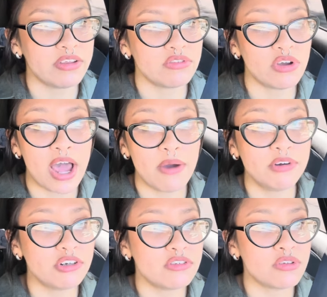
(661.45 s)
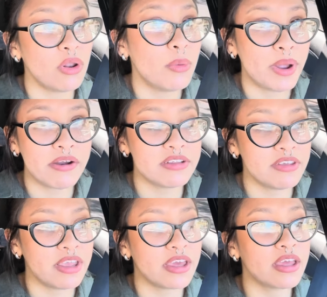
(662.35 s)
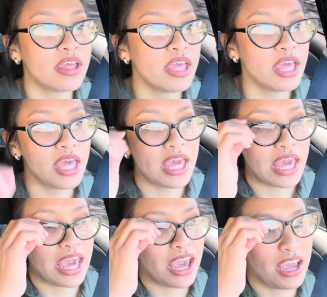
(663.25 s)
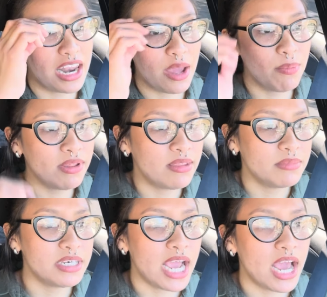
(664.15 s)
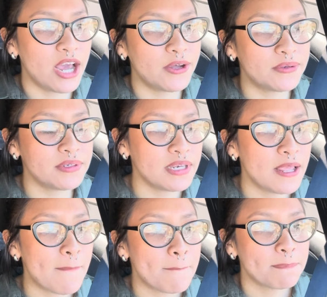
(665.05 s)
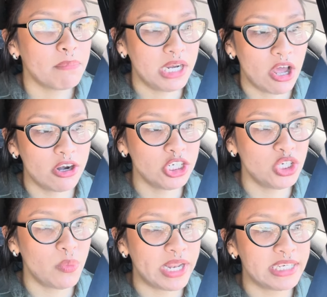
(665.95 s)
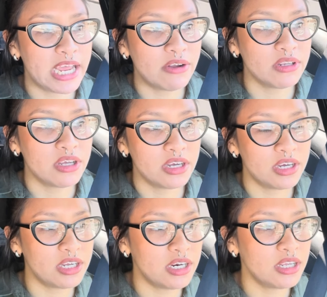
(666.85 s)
So I was just solo parenting it. And I put them down. My daughter, she went down good.